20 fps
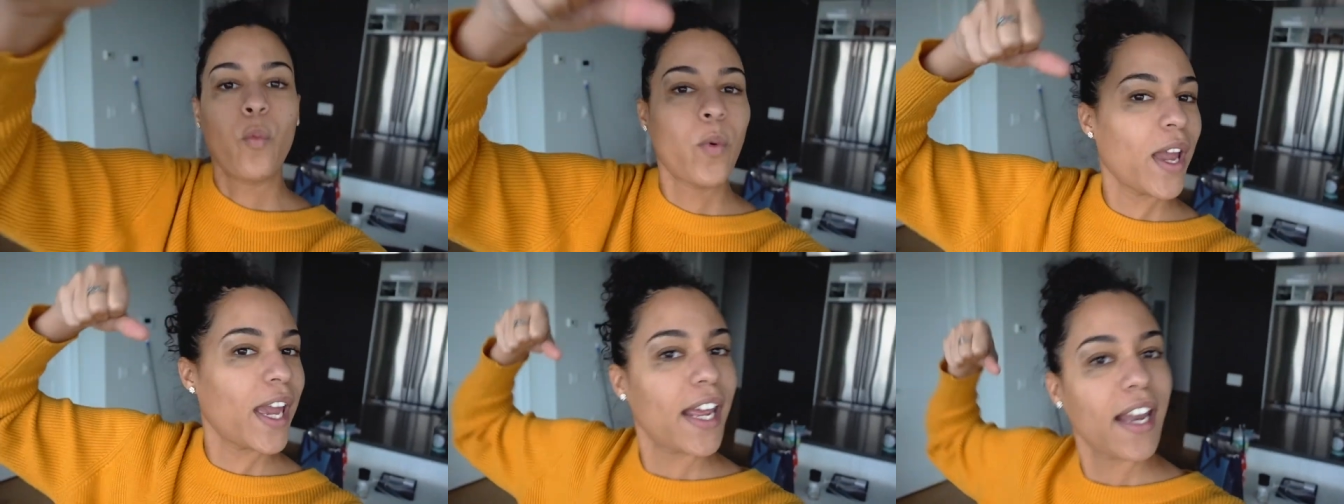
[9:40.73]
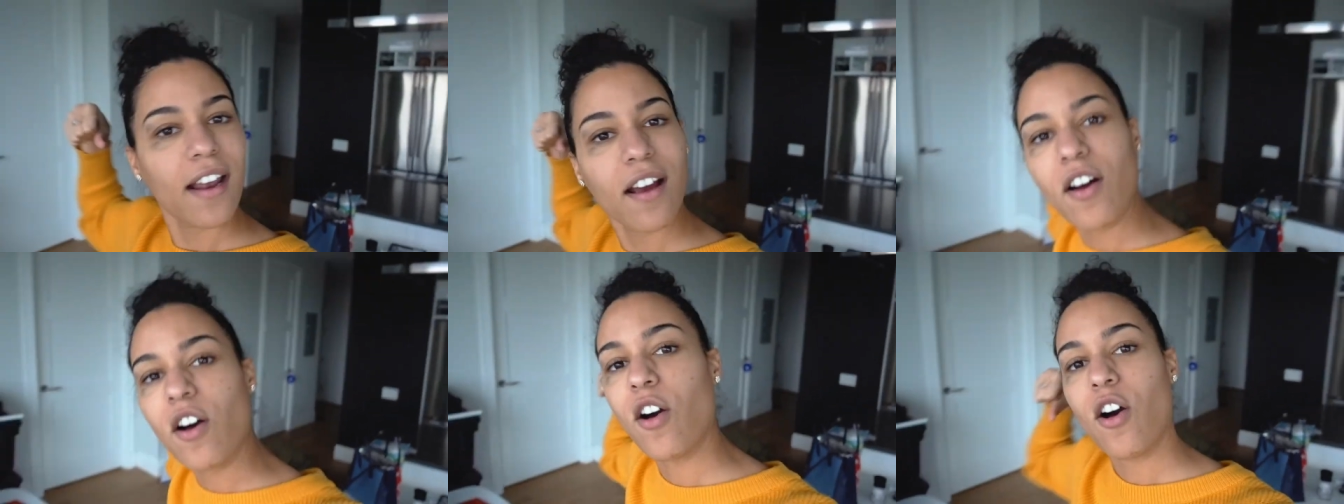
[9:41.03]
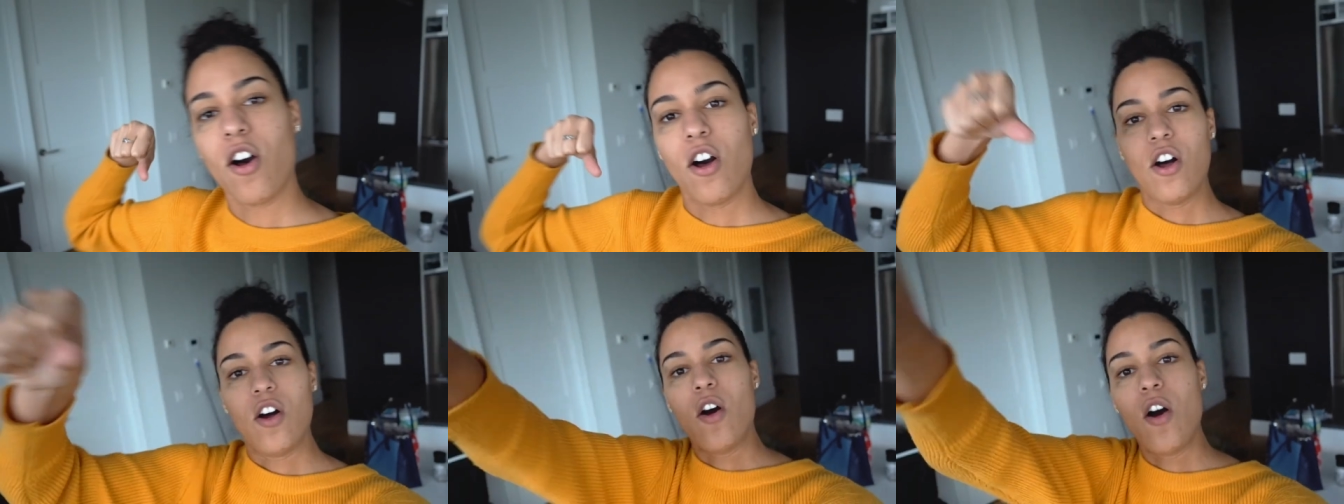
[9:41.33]
went
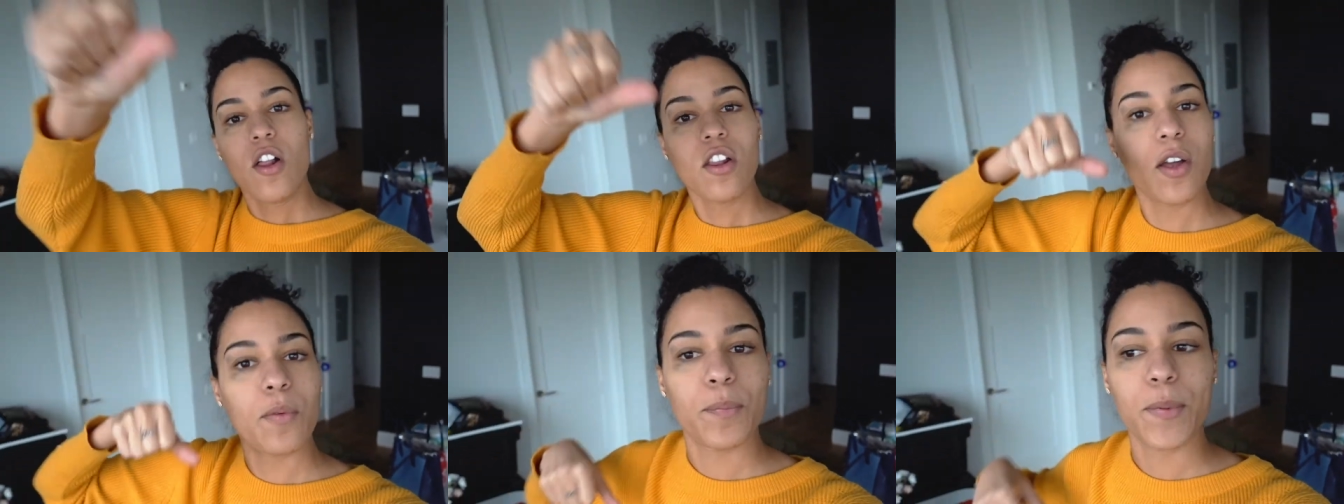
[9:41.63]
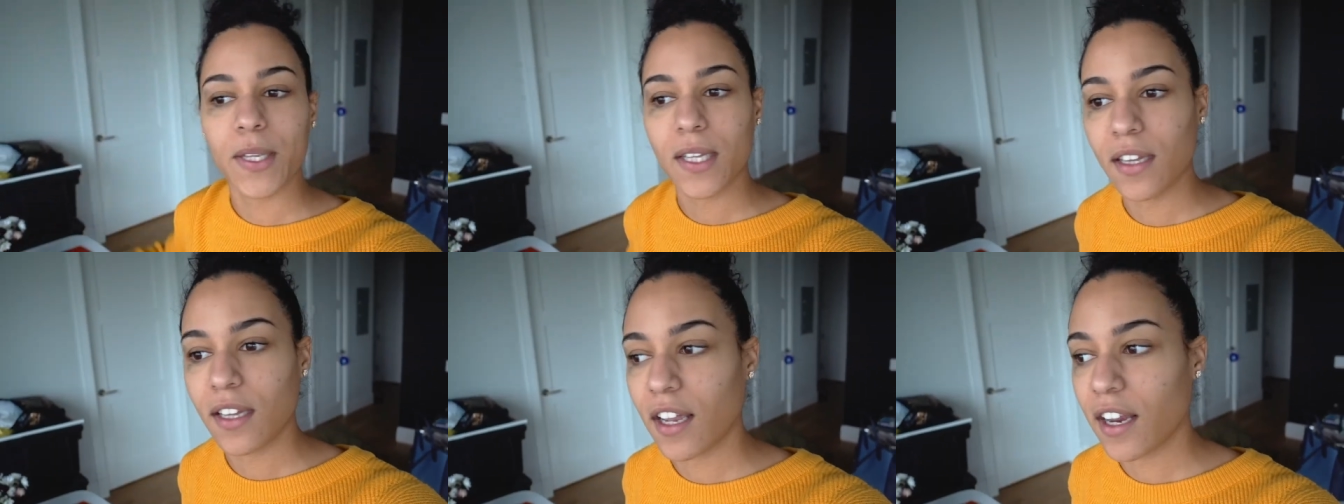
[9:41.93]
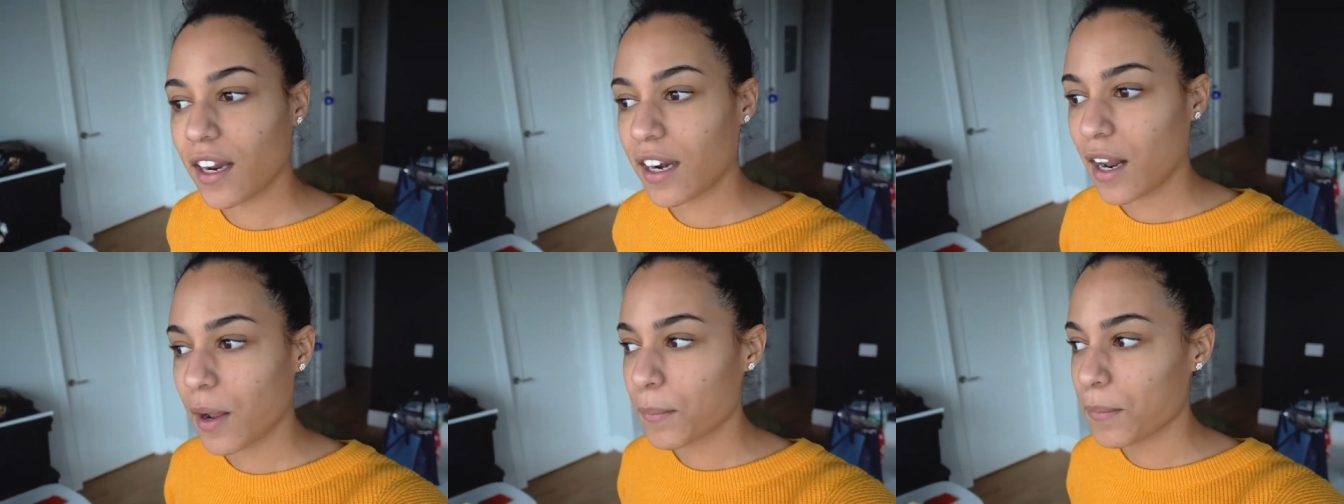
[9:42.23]
all up in
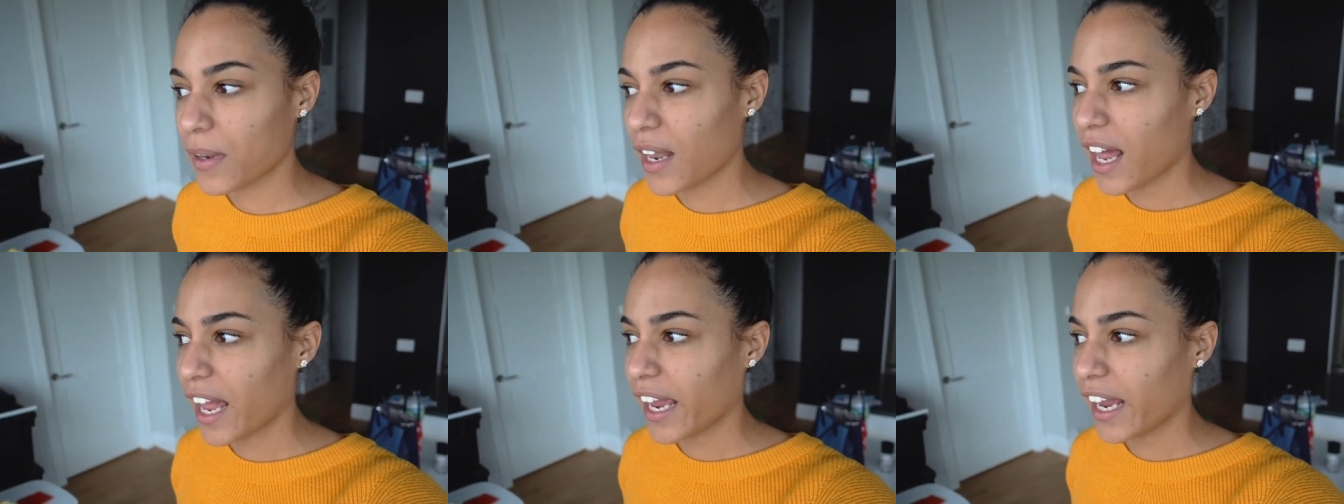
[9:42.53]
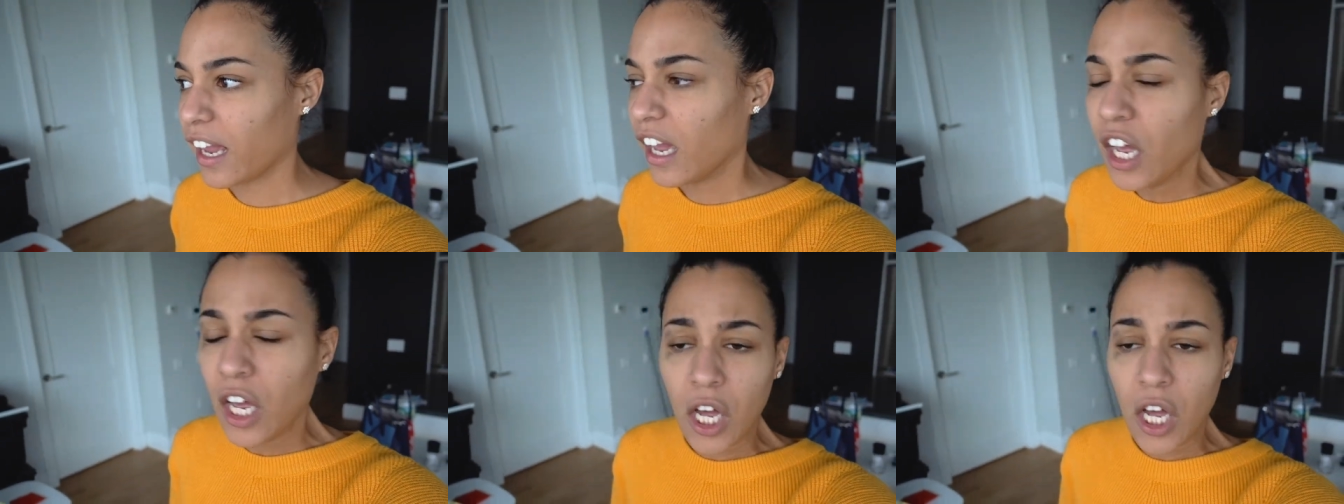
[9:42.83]
there, and I'm like,